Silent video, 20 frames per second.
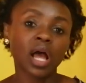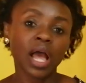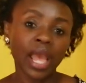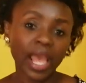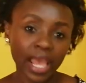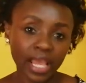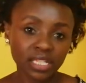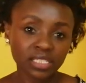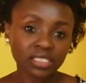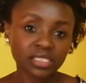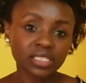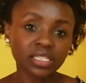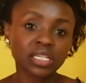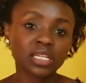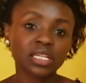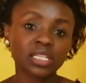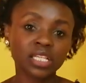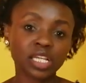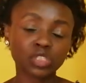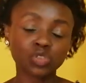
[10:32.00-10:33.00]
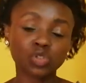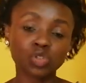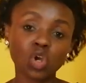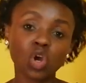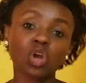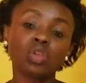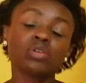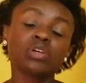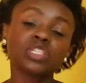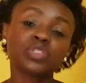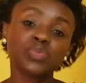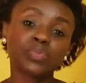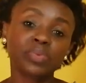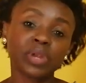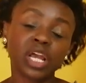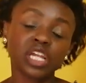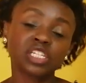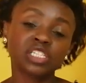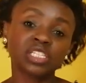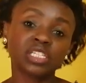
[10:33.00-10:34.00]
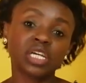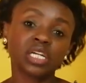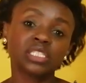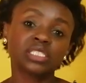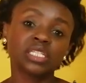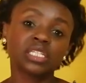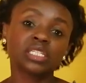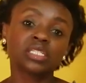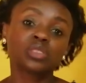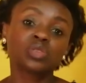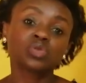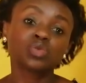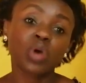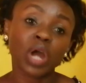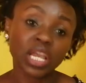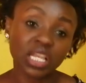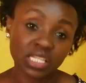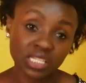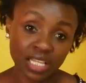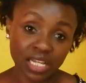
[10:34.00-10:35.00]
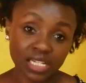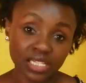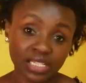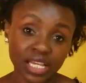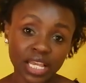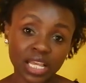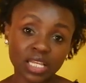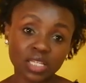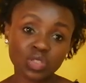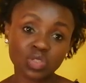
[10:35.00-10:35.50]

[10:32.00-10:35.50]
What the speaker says: And they should always brush their teeth twice a day,